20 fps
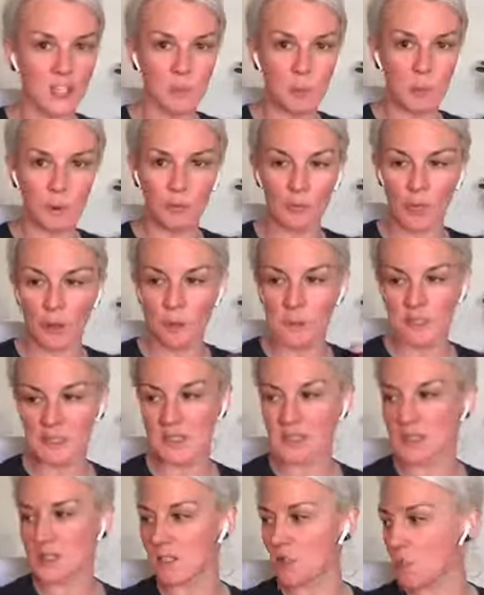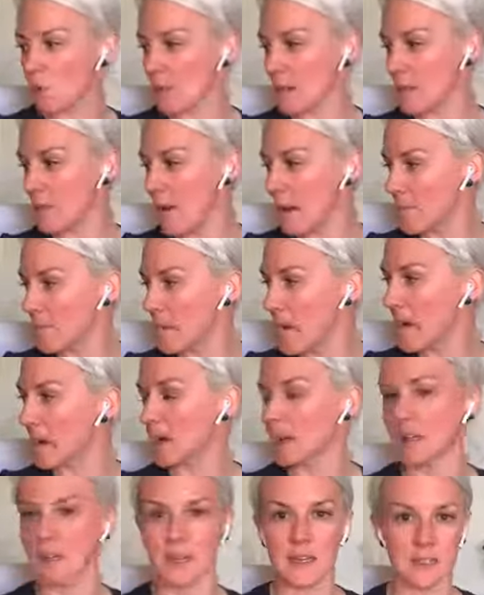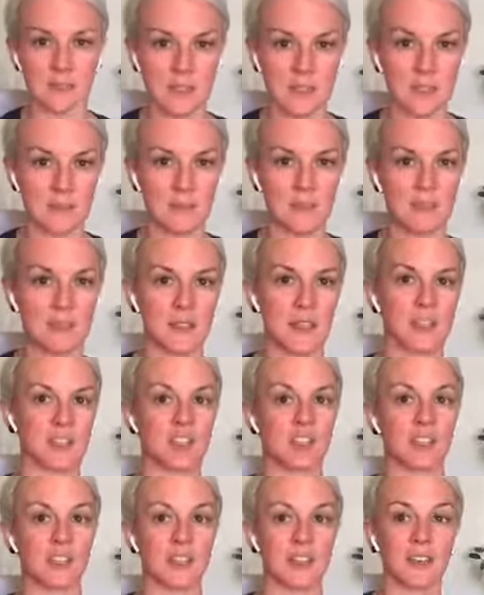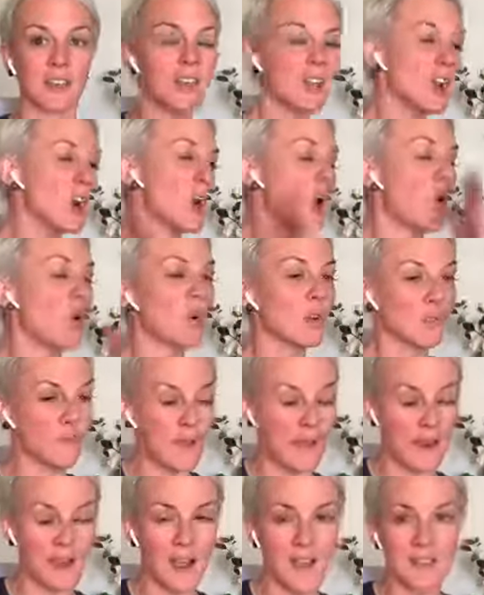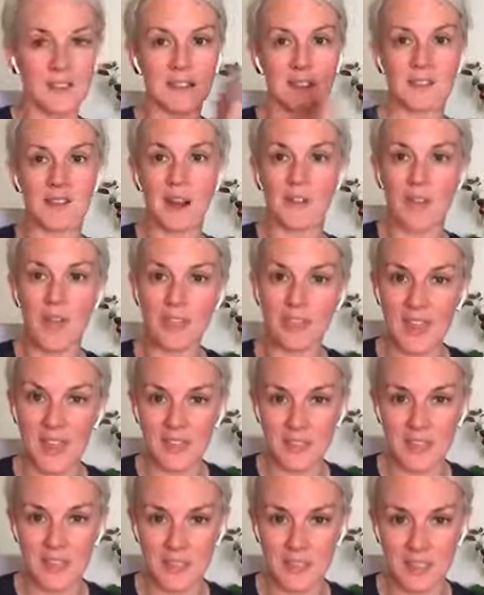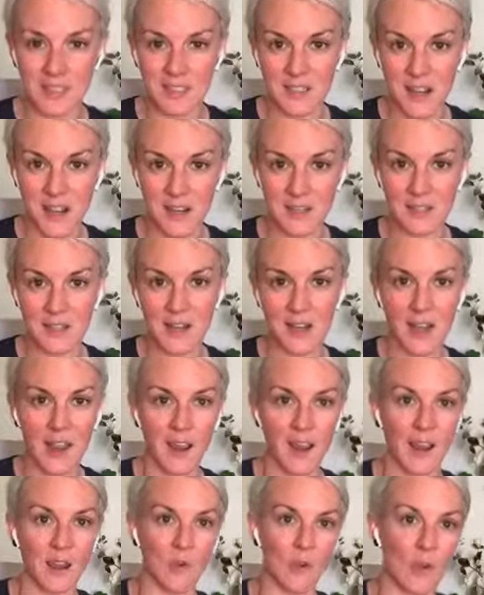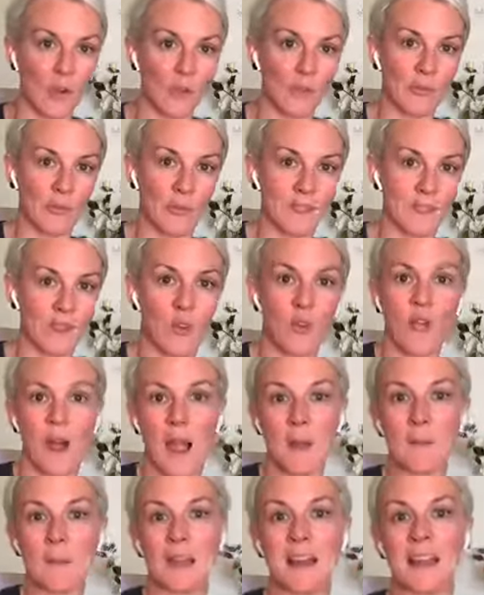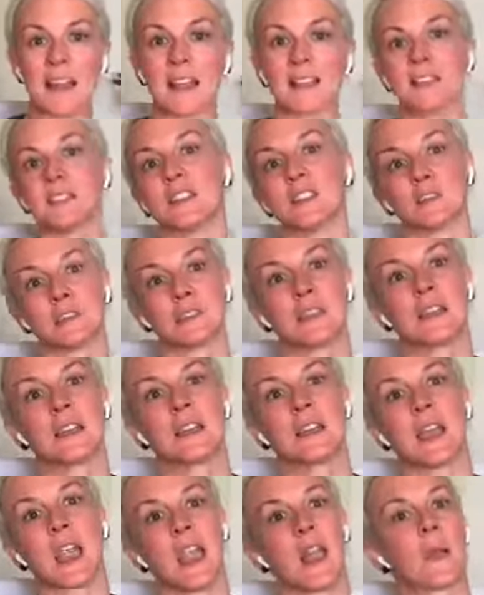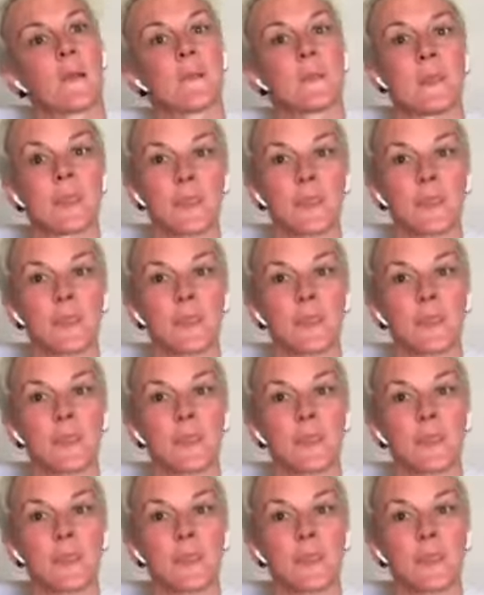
built for your business, talking about marketing, systemization, all of that kind of stuff. That does start today. We've got the first call happening literally in